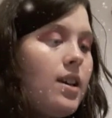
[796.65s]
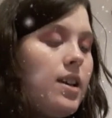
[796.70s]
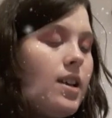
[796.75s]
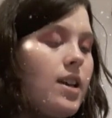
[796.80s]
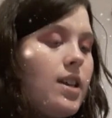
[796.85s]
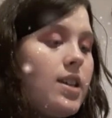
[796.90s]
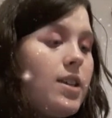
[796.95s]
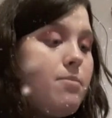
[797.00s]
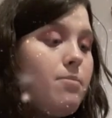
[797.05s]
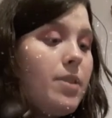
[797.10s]

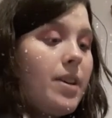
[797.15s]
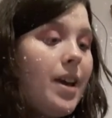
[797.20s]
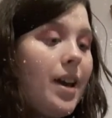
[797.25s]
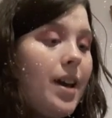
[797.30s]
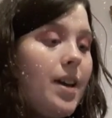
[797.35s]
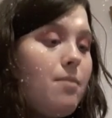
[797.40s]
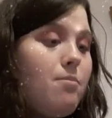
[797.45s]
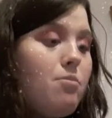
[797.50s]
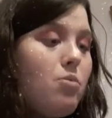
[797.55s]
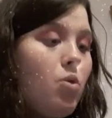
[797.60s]
He
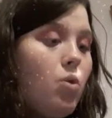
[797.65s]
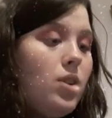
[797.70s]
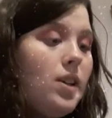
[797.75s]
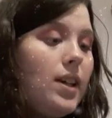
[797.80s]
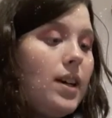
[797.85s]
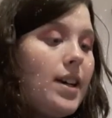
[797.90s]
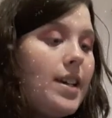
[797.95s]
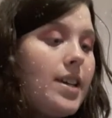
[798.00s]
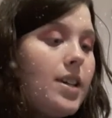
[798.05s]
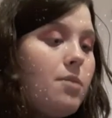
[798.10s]
became more
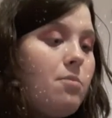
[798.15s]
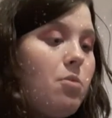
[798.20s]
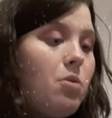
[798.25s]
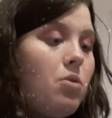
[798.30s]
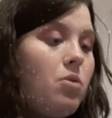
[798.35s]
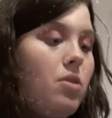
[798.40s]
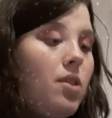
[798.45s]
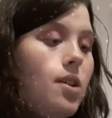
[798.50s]
likeable,